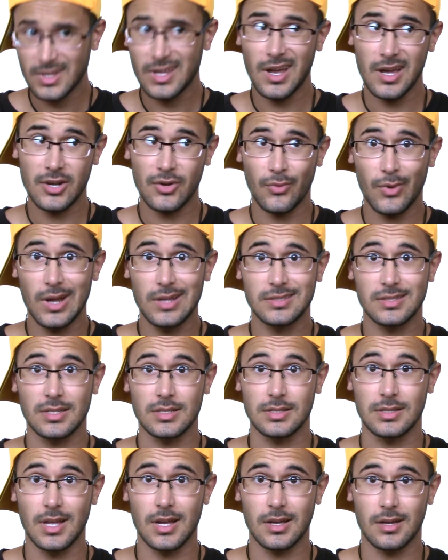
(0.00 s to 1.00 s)
Kinda
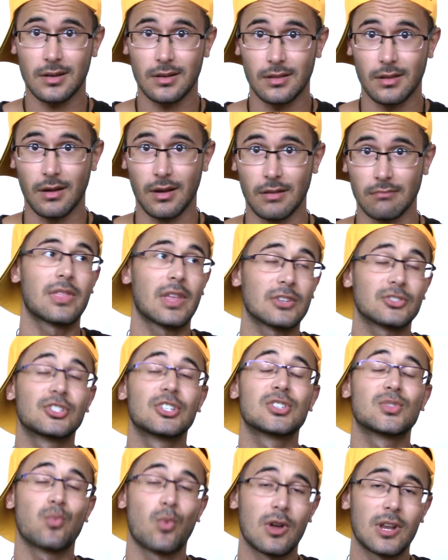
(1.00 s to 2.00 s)
racist, not gonna lie. That's
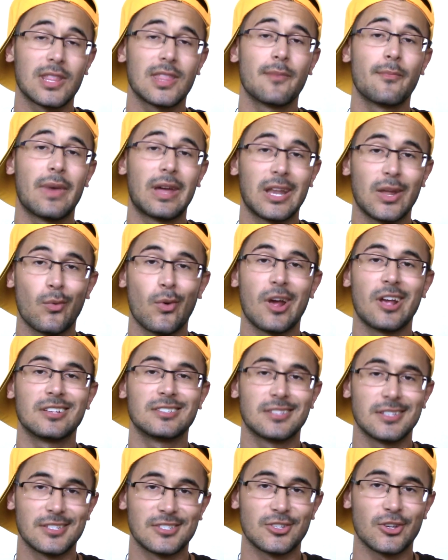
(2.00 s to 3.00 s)
just one of the many ways
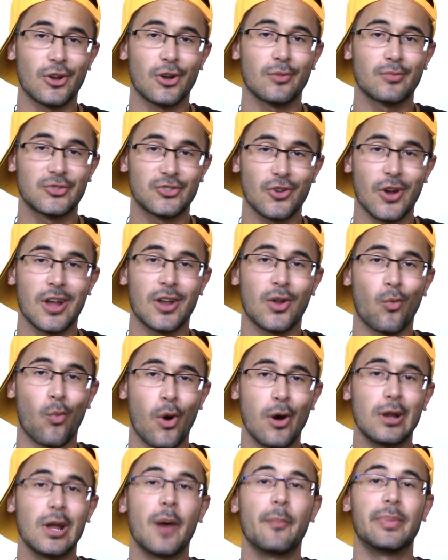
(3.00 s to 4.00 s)
these Serbs try to
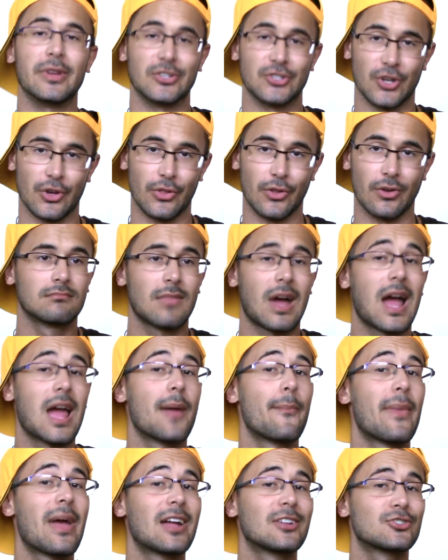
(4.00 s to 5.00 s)
one-up each other. I
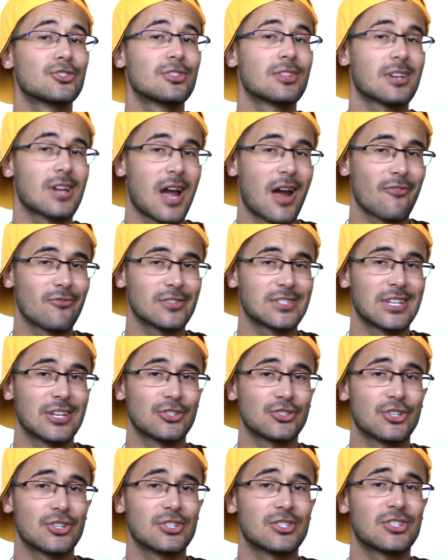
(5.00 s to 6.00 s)
imagine the
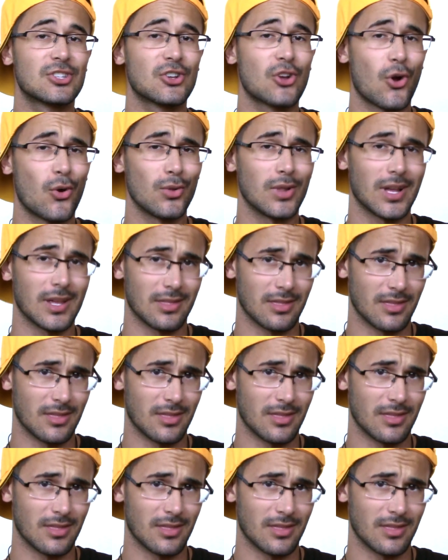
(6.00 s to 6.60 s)
conversations to go like